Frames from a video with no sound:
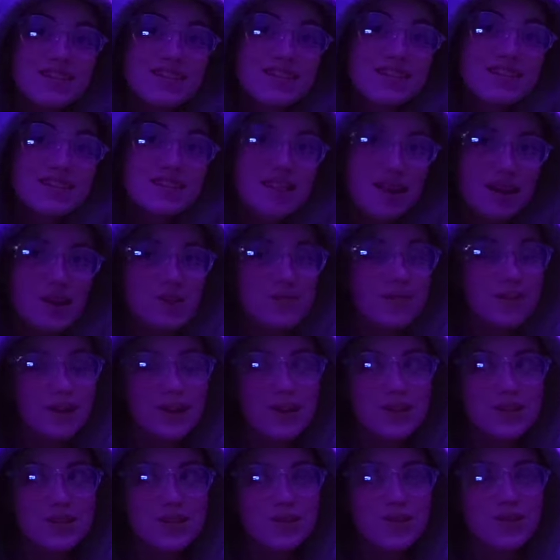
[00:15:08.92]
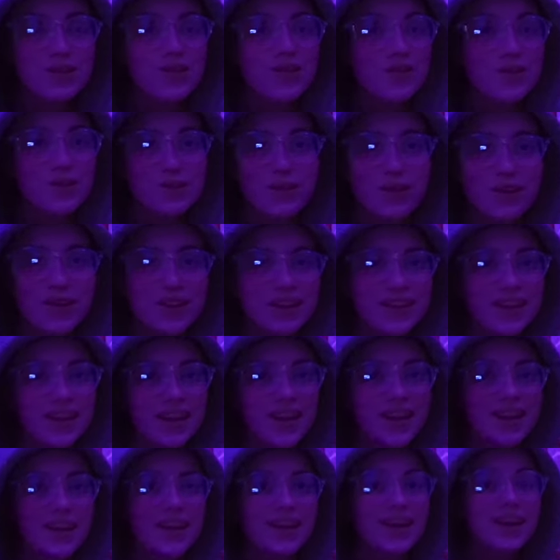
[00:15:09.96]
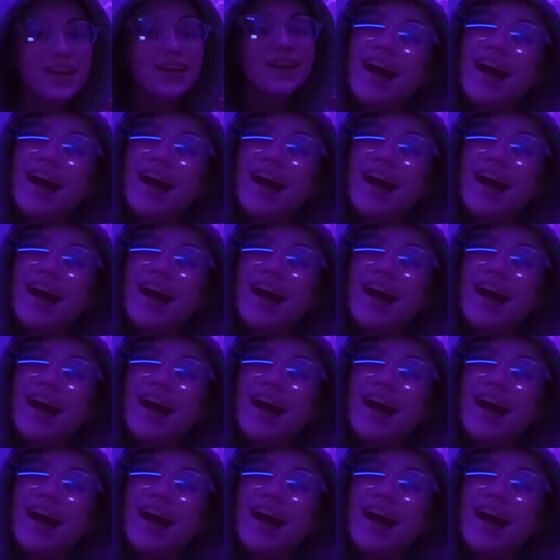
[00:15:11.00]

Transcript: so much for watching,